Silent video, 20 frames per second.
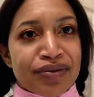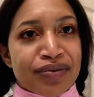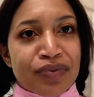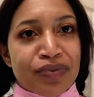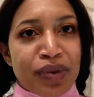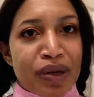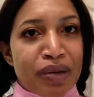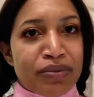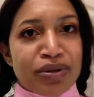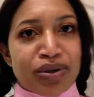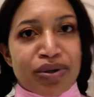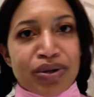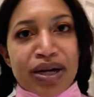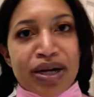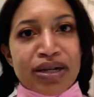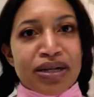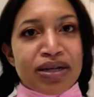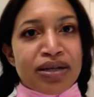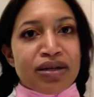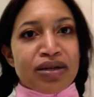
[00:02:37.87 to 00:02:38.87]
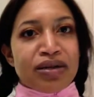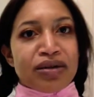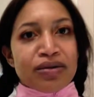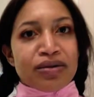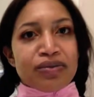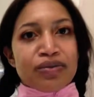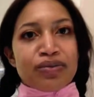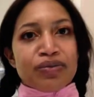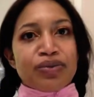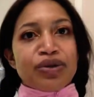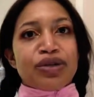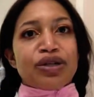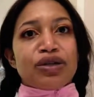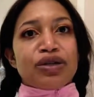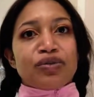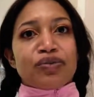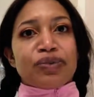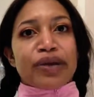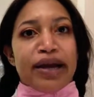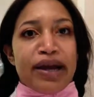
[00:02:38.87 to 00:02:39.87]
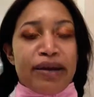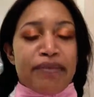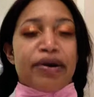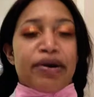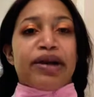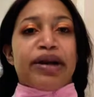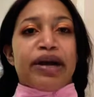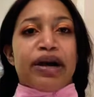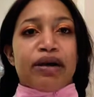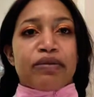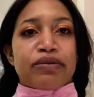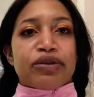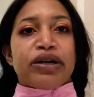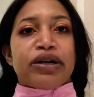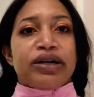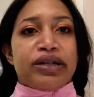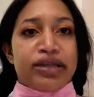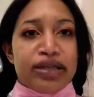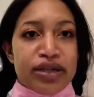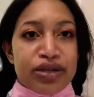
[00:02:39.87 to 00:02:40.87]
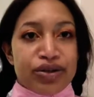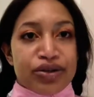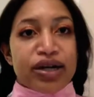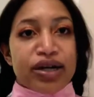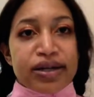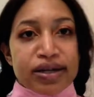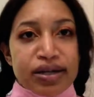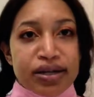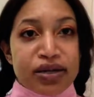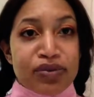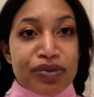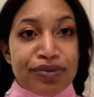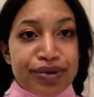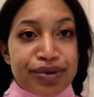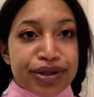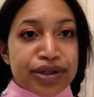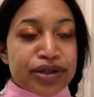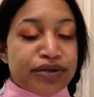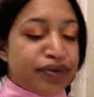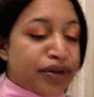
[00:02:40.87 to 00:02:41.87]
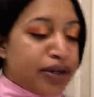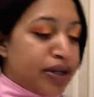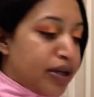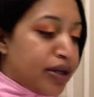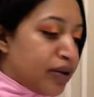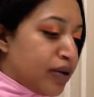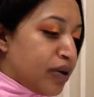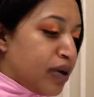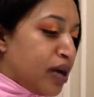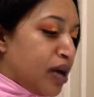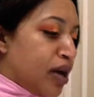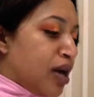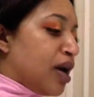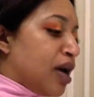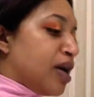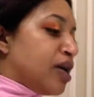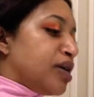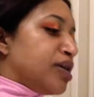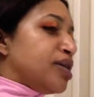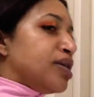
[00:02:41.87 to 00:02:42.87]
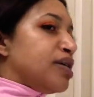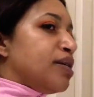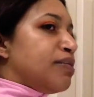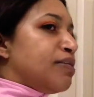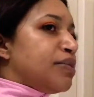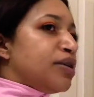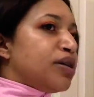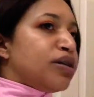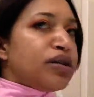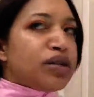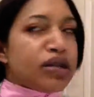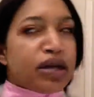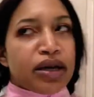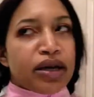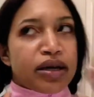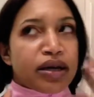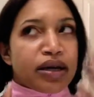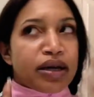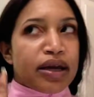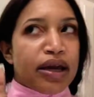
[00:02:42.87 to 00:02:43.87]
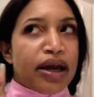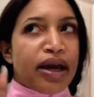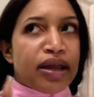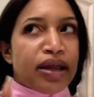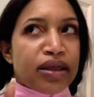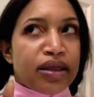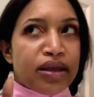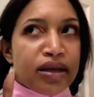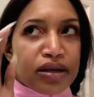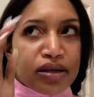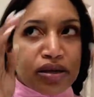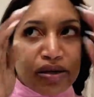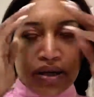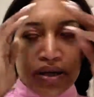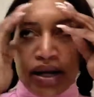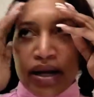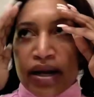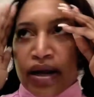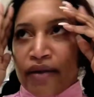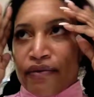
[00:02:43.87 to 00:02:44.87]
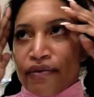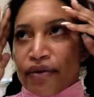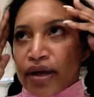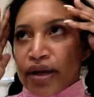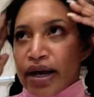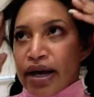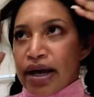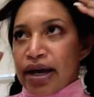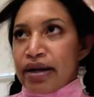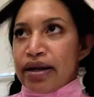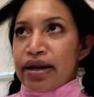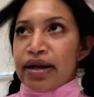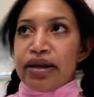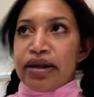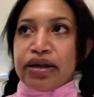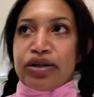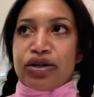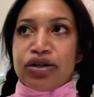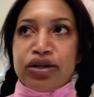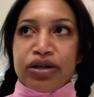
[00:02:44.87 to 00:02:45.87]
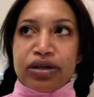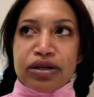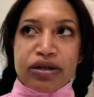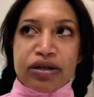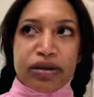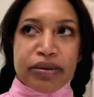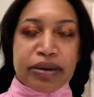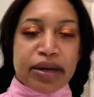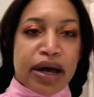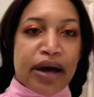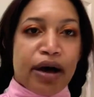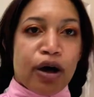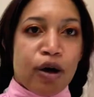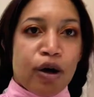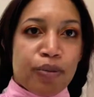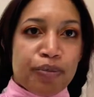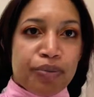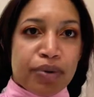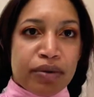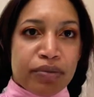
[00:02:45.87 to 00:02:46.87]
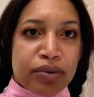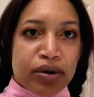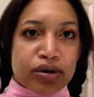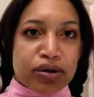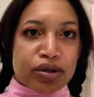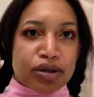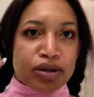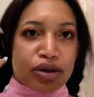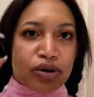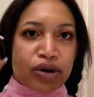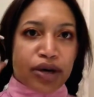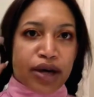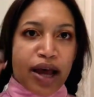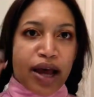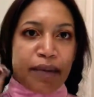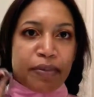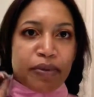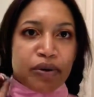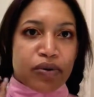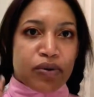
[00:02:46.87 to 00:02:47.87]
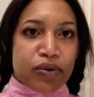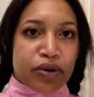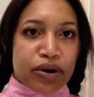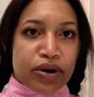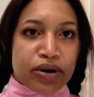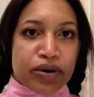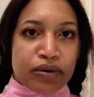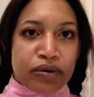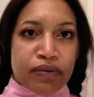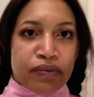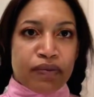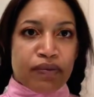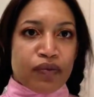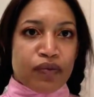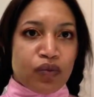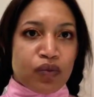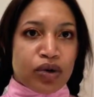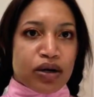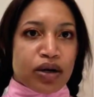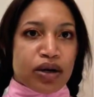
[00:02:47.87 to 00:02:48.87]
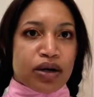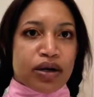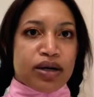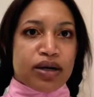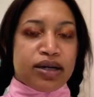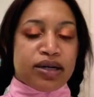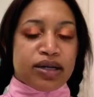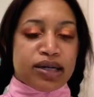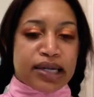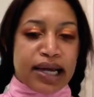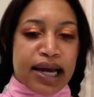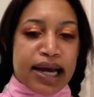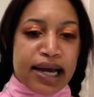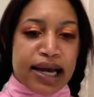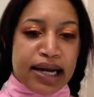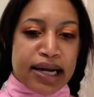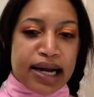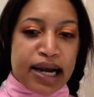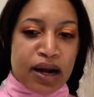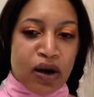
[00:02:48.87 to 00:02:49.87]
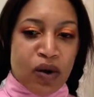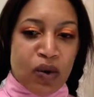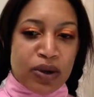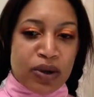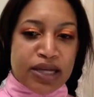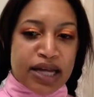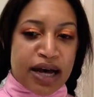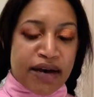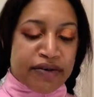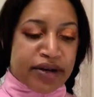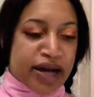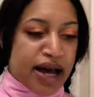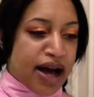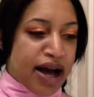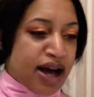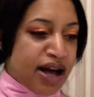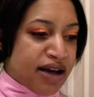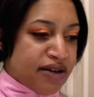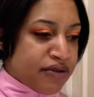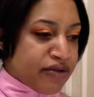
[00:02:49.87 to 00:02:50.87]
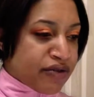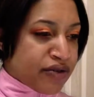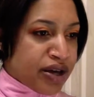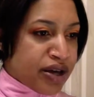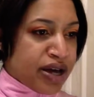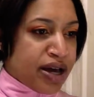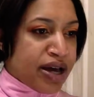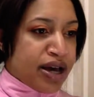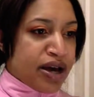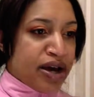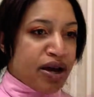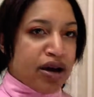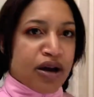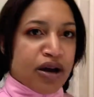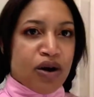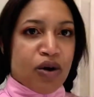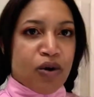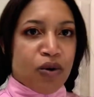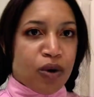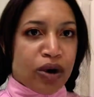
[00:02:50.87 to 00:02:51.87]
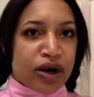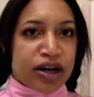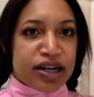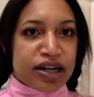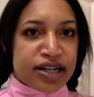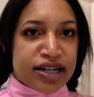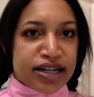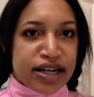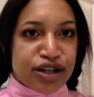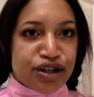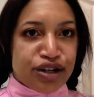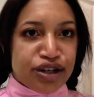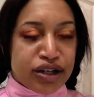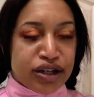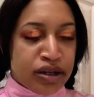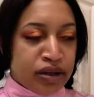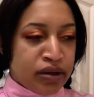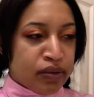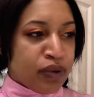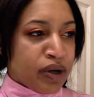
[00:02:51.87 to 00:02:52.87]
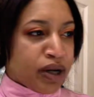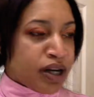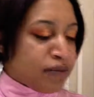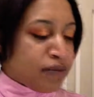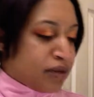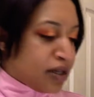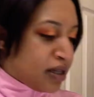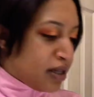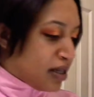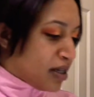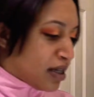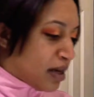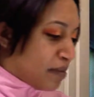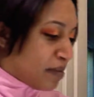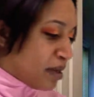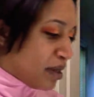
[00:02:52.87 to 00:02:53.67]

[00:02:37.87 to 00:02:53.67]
when I'm stressed, which is what I am right now, I'm trying to de-stress, that's why I'm doing this video. Sometimes I just like can't think straight and I forget, and I just need a little bit of help. And I'm also a Capricorn. We're insane and always have to have organization when it comes to these types of